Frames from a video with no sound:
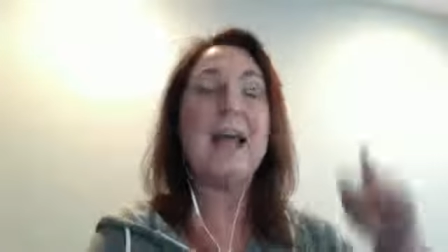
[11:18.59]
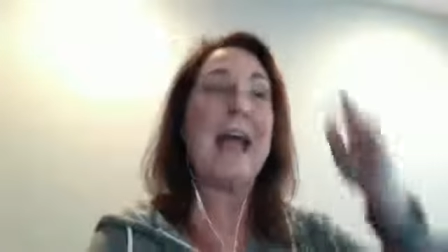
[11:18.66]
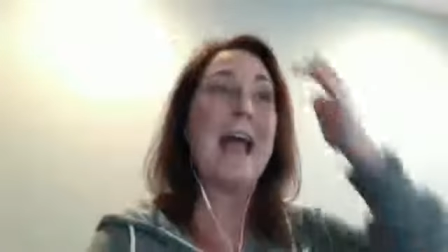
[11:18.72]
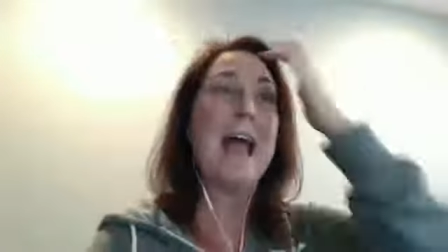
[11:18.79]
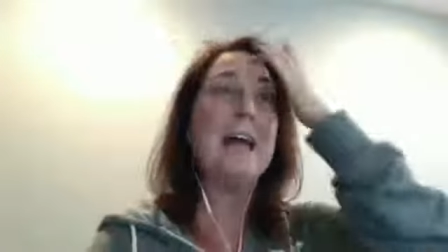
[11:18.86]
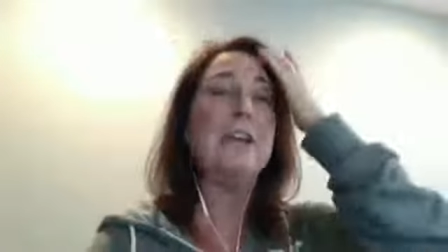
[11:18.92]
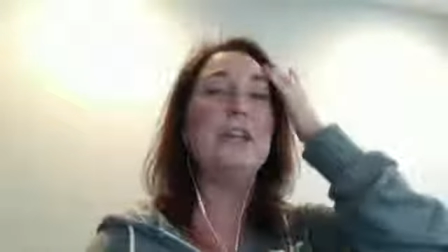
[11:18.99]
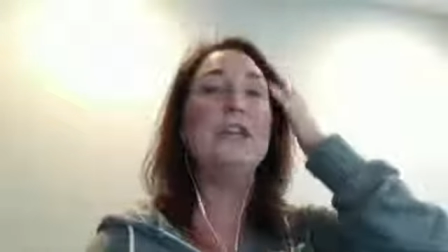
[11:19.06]

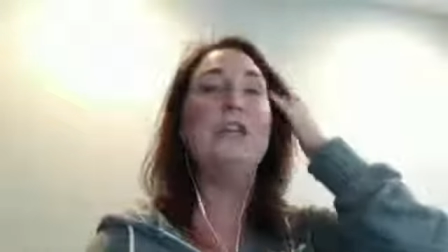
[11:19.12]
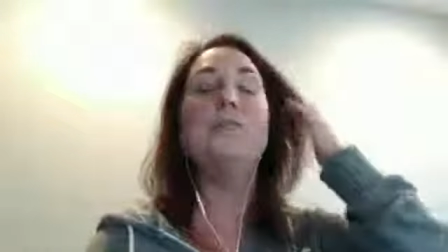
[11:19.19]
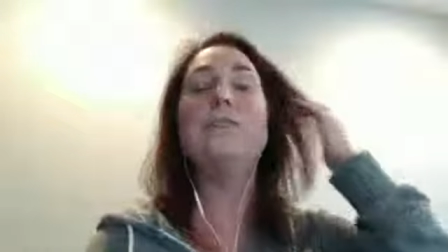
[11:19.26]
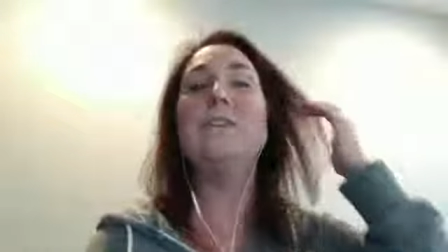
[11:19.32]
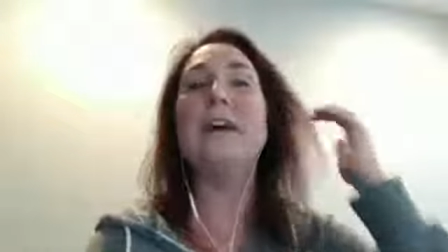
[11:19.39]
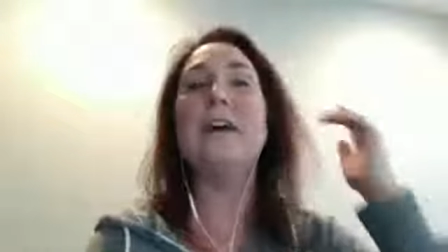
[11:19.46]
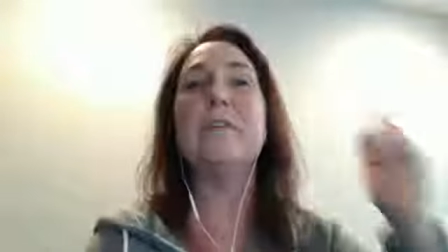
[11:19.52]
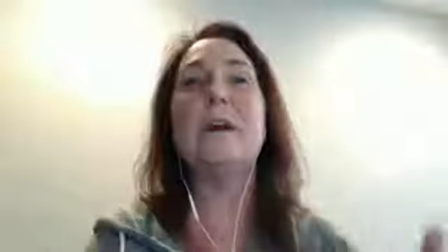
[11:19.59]
and you've
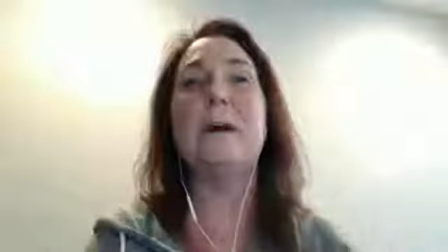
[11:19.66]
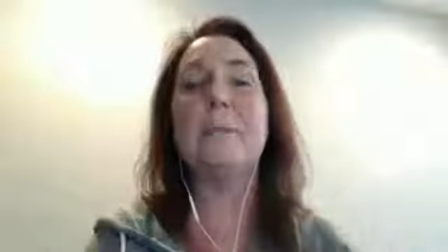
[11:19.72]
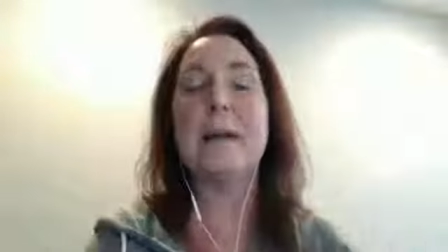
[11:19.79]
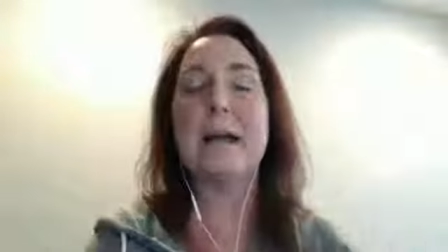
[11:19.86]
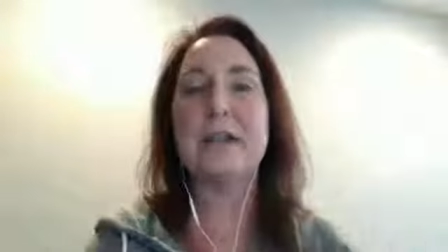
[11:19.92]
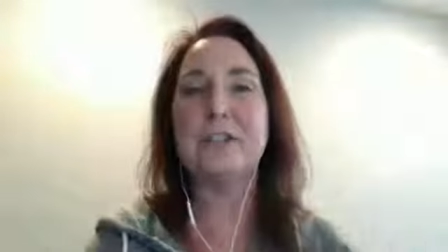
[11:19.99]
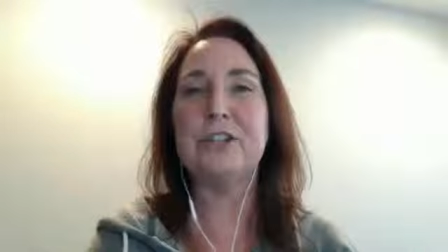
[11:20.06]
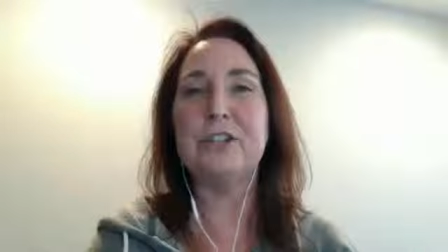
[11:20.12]
never come
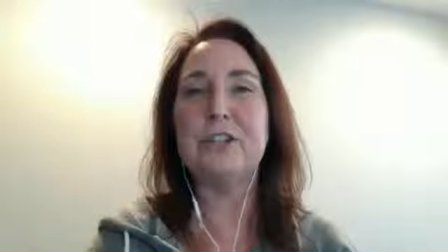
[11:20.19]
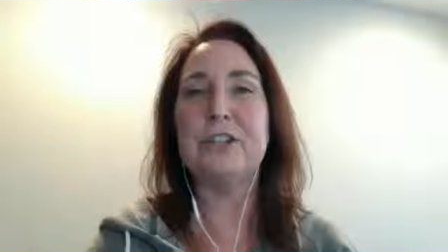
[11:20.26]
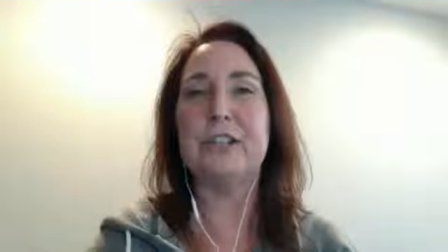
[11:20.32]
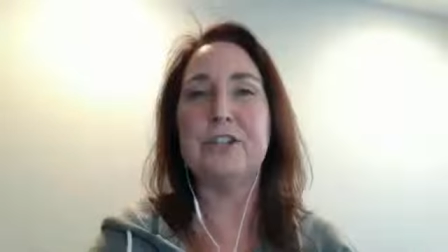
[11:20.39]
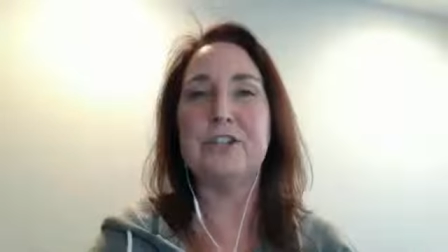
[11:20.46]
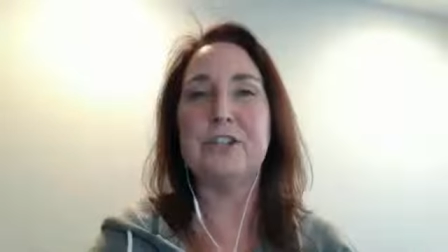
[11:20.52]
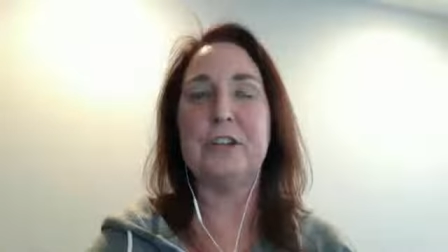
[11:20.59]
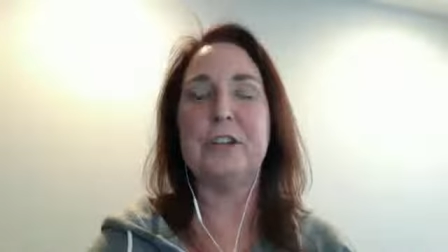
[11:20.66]
back to your
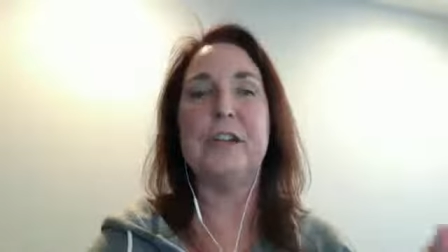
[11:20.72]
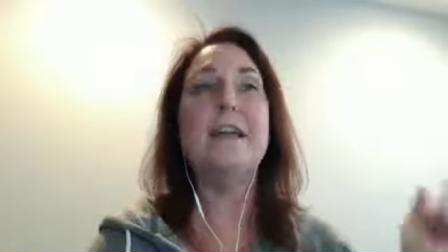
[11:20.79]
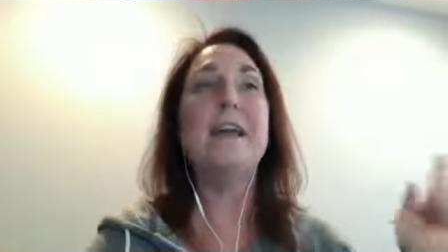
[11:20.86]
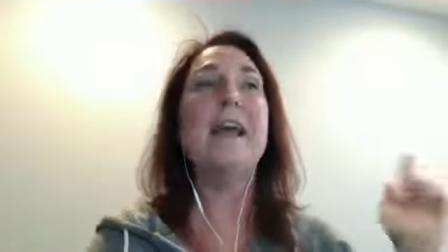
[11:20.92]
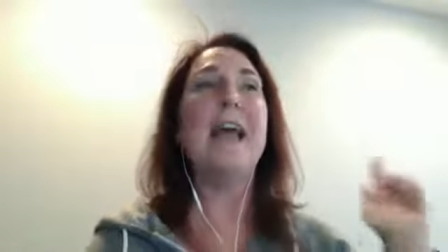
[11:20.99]
kitchen